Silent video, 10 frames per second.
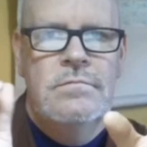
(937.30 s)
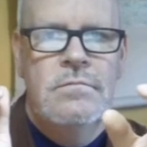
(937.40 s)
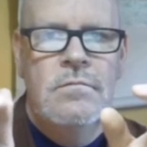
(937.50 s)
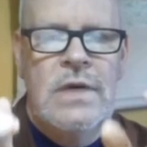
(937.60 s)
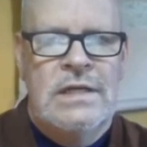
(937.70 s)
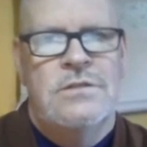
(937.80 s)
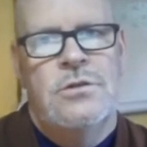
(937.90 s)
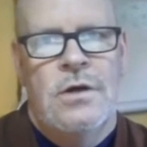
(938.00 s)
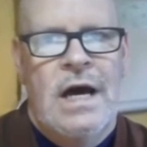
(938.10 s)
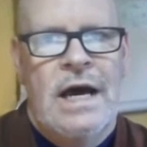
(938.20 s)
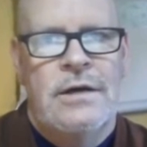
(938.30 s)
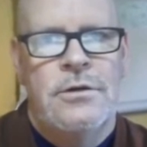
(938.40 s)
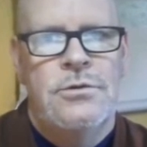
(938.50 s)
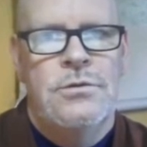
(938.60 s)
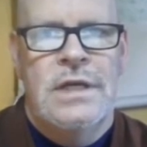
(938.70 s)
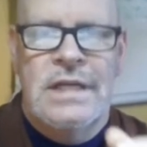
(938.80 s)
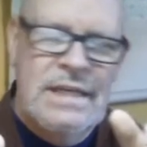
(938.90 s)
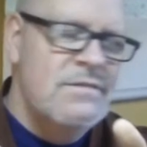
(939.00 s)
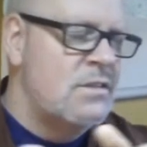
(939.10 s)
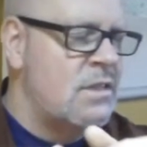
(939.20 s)
into a haiku that
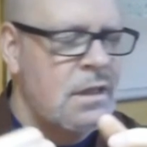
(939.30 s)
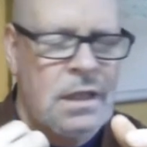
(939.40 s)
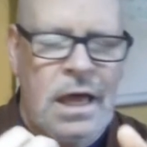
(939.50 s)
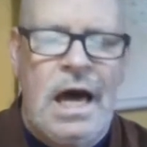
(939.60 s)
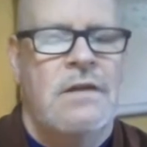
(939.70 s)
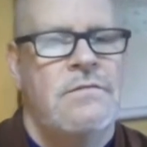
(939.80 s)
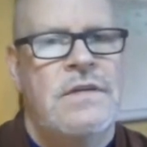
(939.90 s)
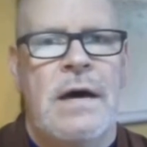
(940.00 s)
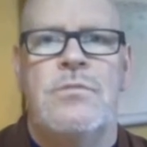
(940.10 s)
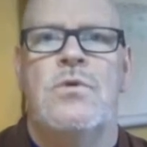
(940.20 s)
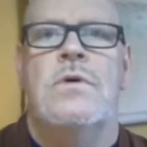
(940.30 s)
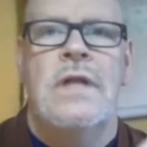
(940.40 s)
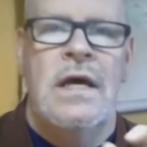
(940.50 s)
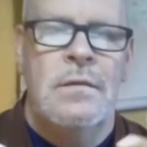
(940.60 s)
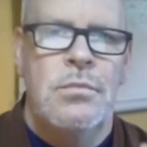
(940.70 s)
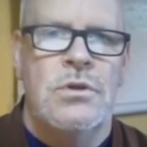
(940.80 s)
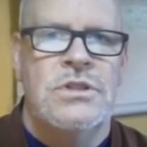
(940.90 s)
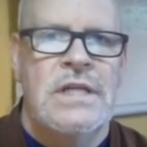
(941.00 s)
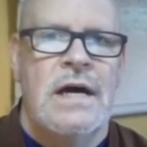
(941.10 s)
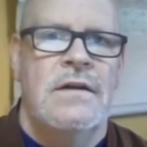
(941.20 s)
gives a lot of depth to it, and it pulls it
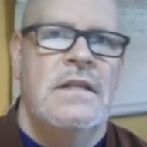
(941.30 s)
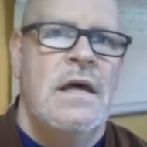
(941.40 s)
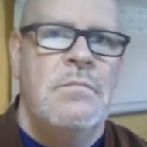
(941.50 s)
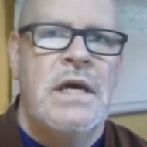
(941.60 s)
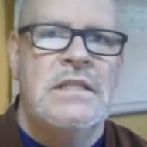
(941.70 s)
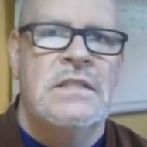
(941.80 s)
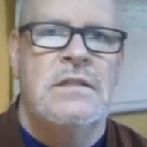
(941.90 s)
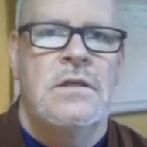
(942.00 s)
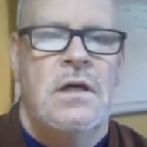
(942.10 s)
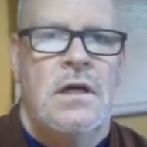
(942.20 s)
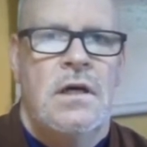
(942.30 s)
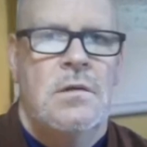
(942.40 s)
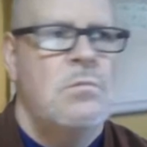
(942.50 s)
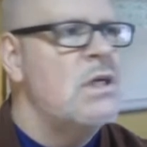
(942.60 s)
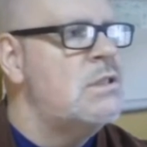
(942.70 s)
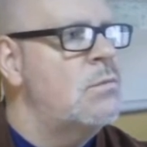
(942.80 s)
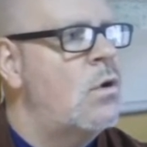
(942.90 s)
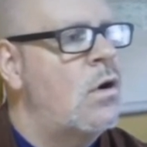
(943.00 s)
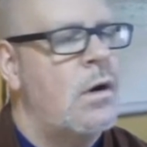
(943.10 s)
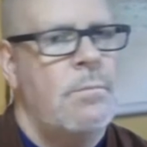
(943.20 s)
out, and that makes it much
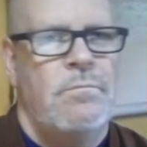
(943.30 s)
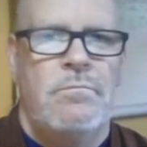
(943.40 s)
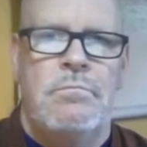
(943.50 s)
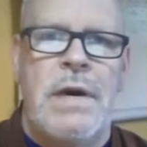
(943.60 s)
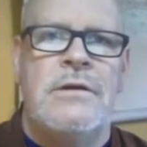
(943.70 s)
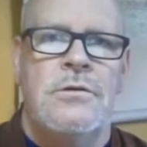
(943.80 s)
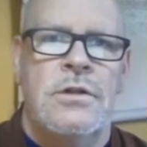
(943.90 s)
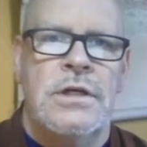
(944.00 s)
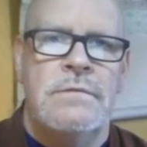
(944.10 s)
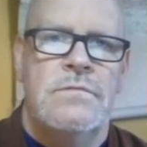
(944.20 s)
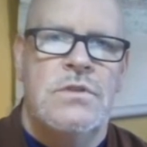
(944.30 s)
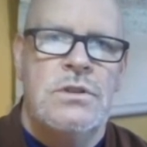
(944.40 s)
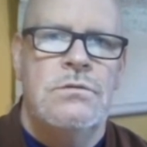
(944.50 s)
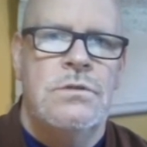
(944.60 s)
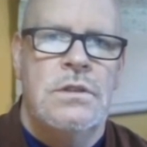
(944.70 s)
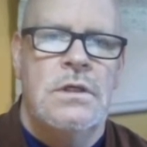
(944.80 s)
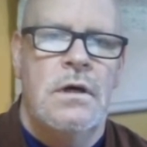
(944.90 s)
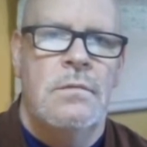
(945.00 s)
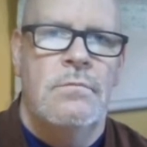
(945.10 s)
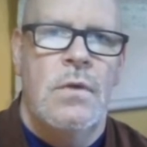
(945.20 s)
more painterly, to use
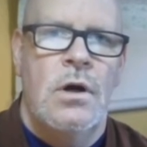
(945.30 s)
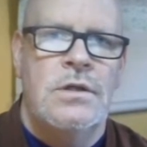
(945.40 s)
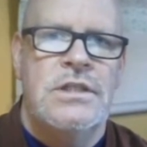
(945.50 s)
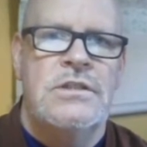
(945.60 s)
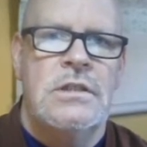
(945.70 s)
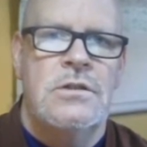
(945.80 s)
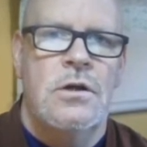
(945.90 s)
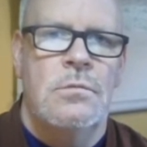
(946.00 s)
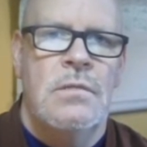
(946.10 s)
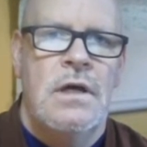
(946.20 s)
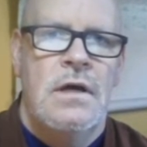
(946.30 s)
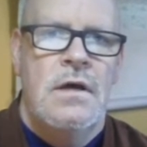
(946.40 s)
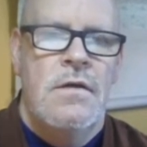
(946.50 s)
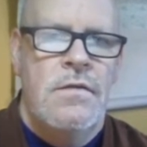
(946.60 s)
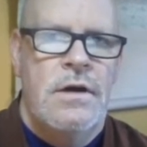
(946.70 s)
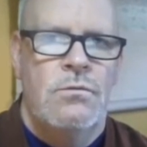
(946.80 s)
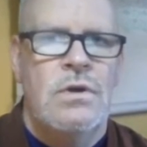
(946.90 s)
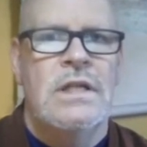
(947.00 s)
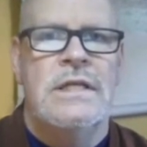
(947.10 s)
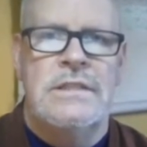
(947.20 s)
a artistic term, than
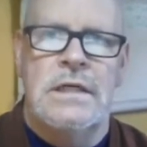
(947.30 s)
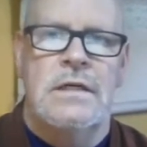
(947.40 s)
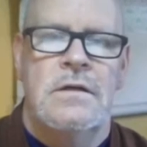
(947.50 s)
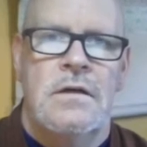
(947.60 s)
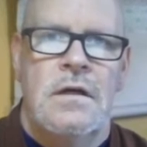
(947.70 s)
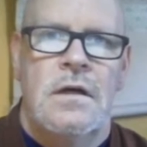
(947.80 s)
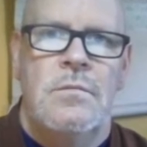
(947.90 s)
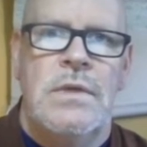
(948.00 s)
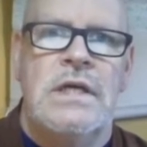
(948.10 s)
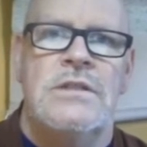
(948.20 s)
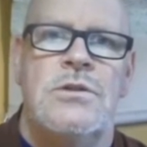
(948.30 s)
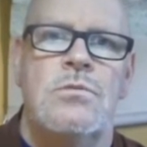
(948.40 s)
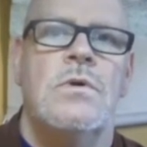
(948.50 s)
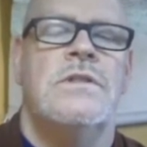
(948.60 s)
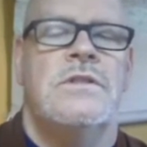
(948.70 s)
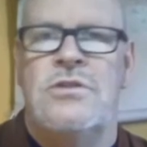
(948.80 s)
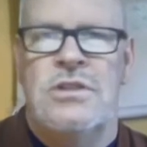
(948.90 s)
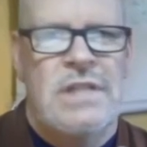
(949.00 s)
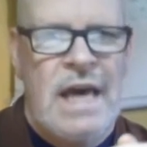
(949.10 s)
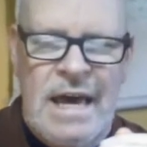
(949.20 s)
realistic, because you want to
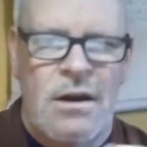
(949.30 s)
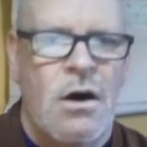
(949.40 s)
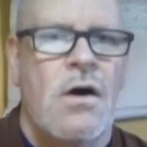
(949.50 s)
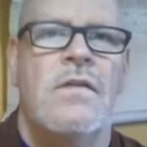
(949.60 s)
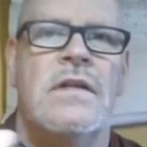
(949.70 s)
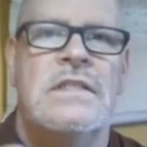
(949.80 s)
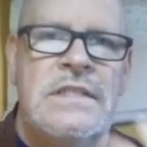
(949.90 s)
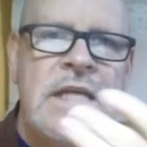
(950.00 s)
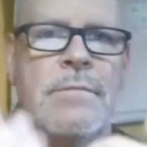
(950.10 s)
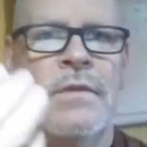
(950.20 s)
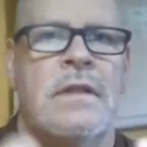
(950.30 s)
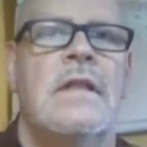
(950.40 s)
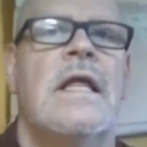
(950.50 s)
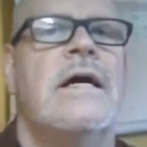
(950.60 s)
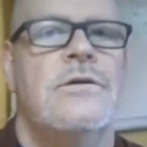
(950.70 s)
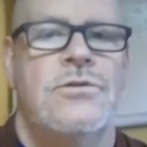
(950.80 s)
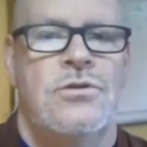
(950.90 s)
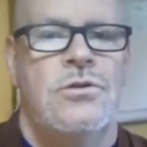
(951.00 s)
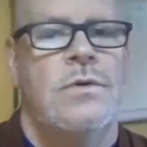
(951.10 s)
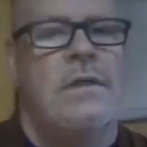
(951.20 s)
just add all this depth and layers to
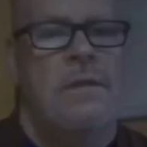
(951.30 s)
it.